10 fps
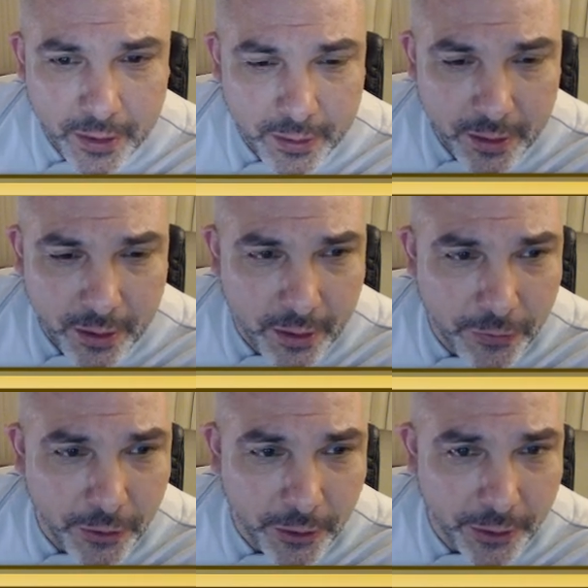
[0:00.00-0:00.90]
If
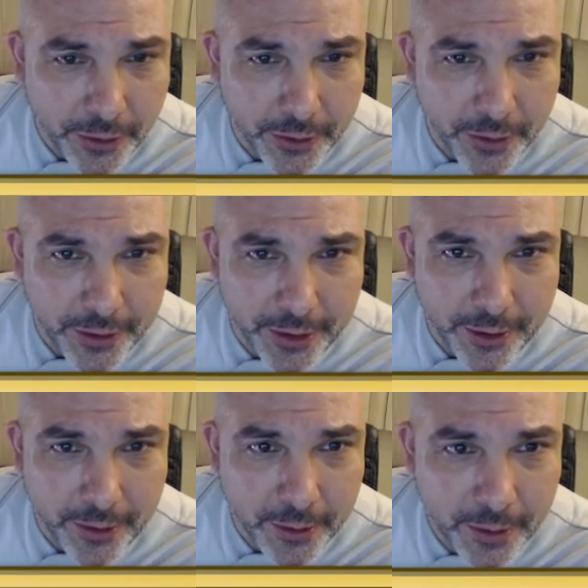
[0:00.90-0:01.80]
you're,
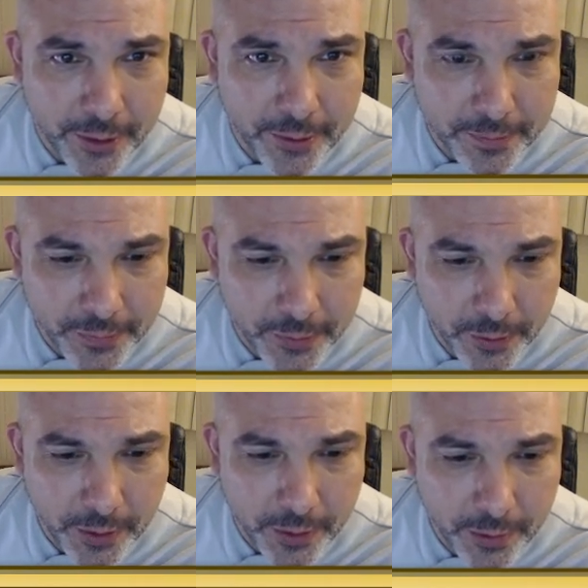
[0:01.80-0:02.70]

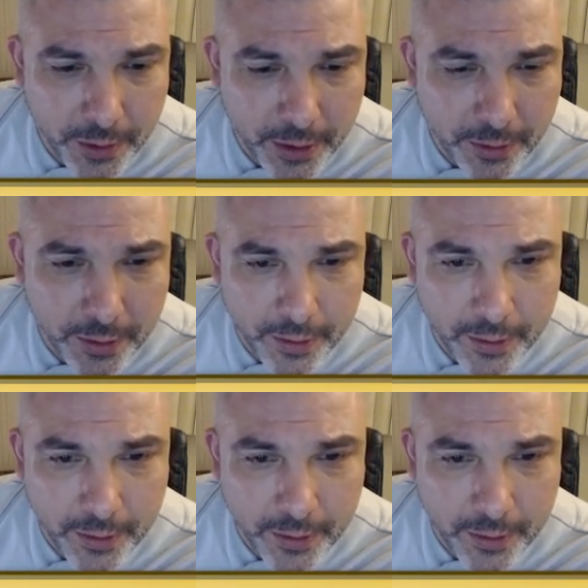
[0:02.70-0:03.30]
where would I have it?